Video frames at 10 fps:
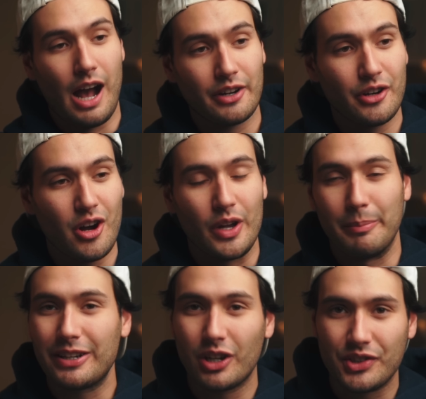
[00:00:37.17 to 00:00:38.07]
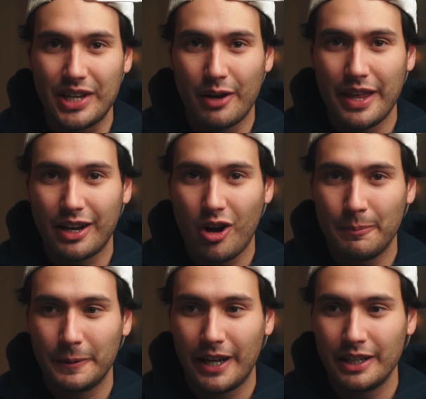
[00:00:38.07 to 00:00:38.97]
I don't know, it might not sound that
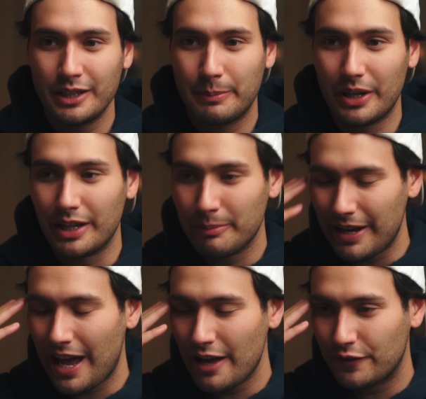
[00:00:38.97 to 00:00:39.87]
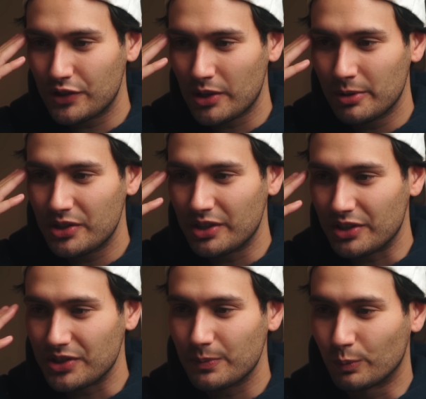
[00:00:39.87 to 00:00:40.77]
complicated, but in my head for some reason
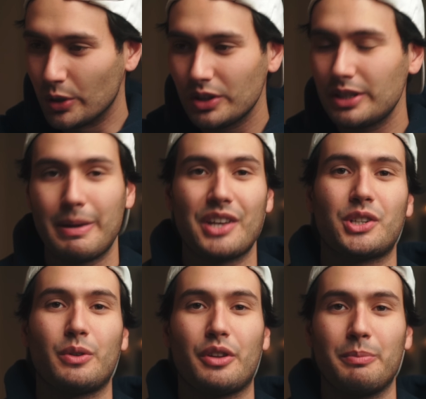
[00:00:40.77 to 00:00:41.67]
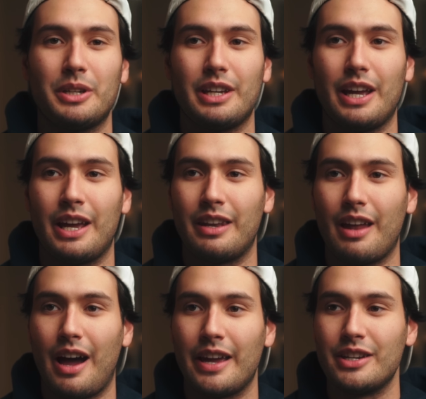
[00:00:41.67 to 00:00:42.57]
it's really messing with me, and
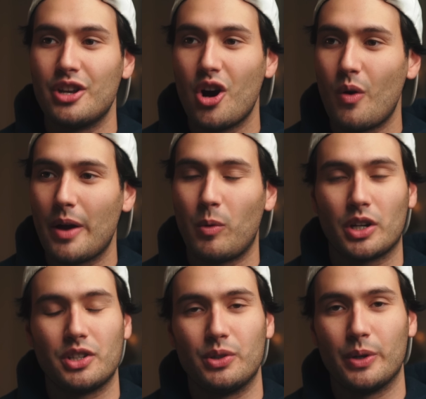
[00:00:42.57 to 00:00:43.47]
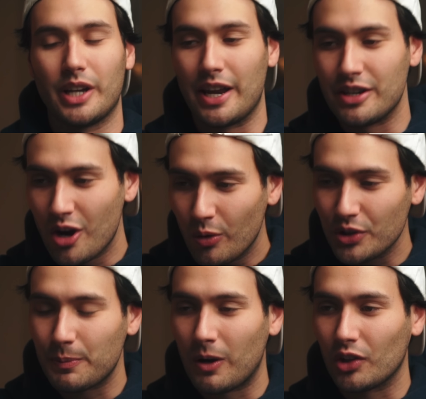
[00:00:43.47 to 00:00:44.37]
I know I want to do it, I know
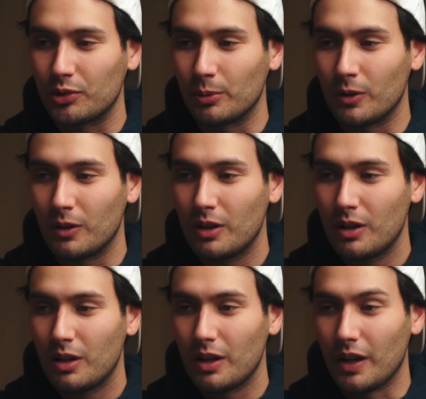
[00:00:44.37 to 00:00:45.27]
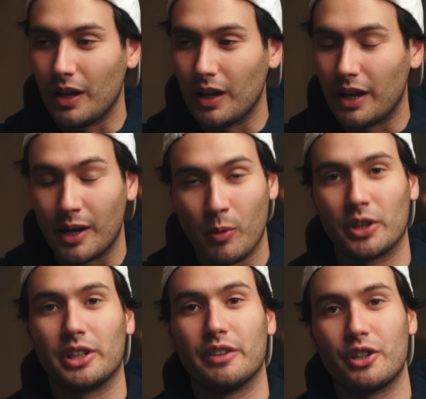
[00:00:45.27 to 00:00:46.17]
it's possible, and I want
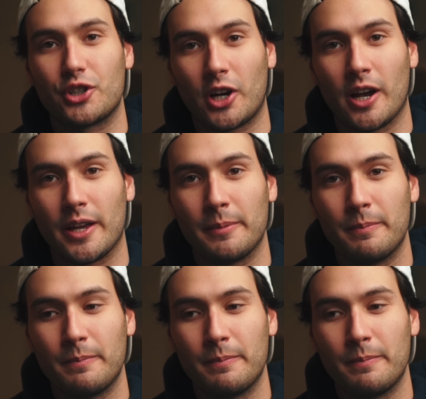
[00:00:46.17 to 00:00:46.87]
to give it a try.